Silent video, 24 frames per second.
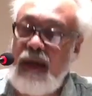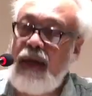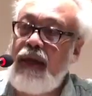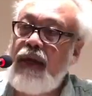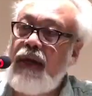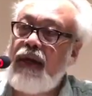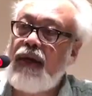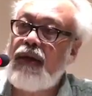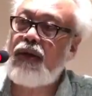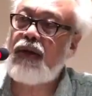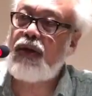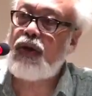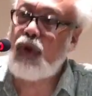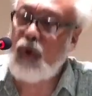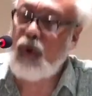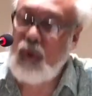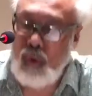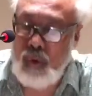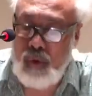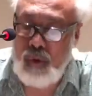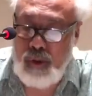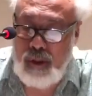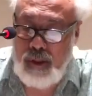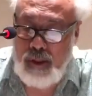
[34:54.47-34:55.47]
Here,
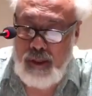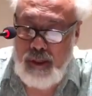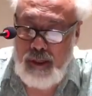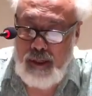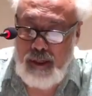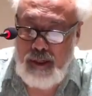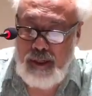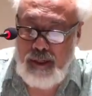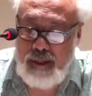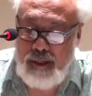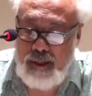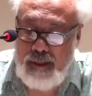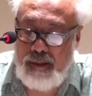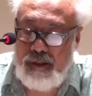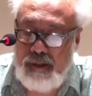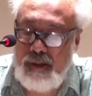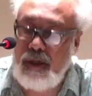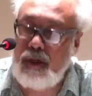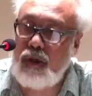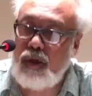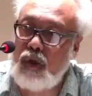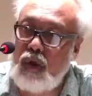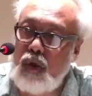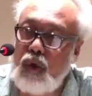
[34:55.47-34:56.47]
truth is
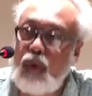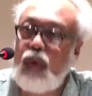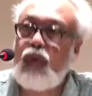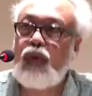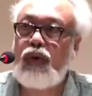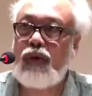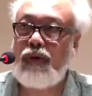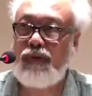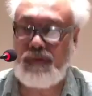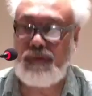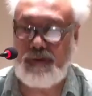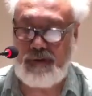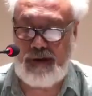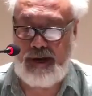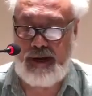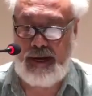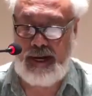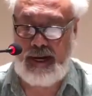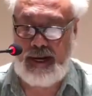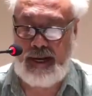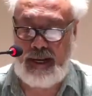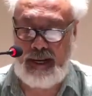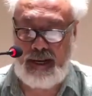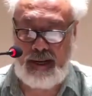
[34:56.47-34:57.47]
the truth of
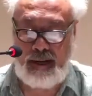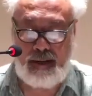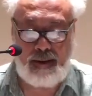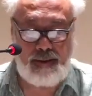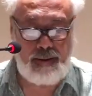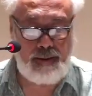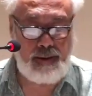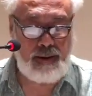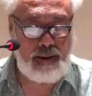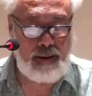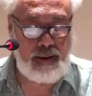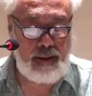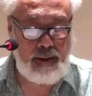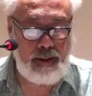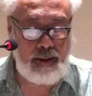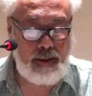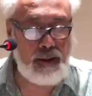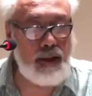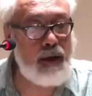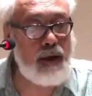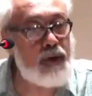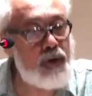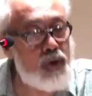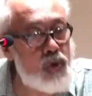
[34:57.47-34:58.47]
telling,
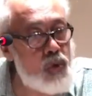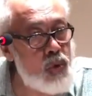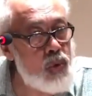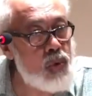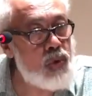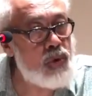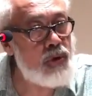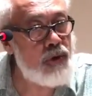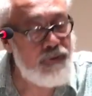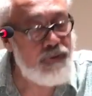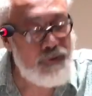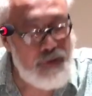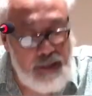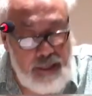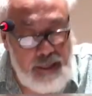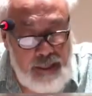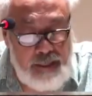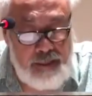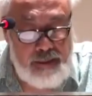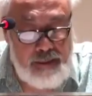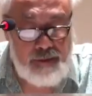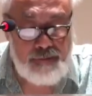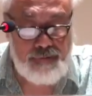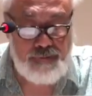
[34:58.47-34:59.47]
the truth of
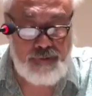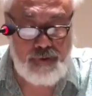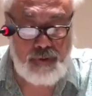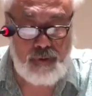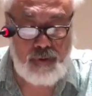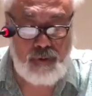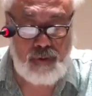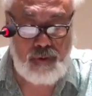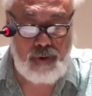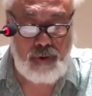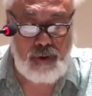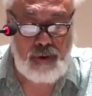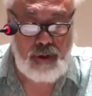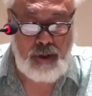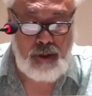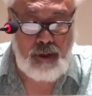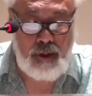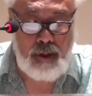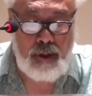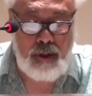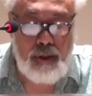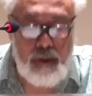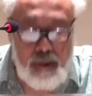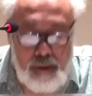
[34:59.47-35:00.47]
interview,
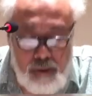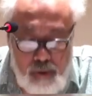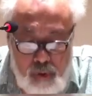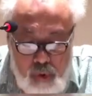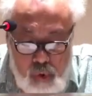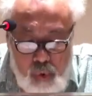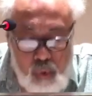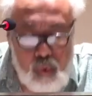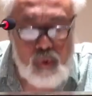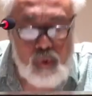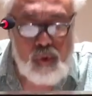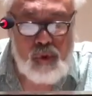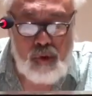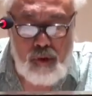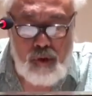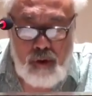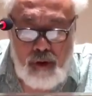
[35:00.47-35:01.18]
the truth